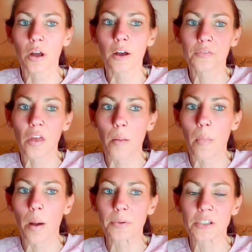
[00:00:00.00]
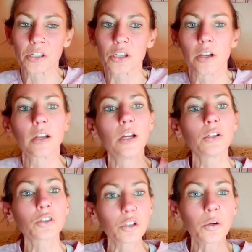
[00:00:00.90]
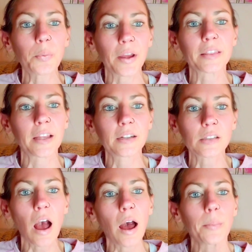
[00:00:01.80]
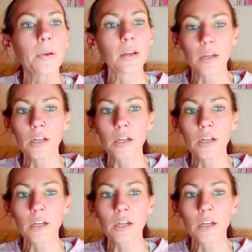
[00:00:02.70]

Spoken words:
of thumb opposition to pick things up.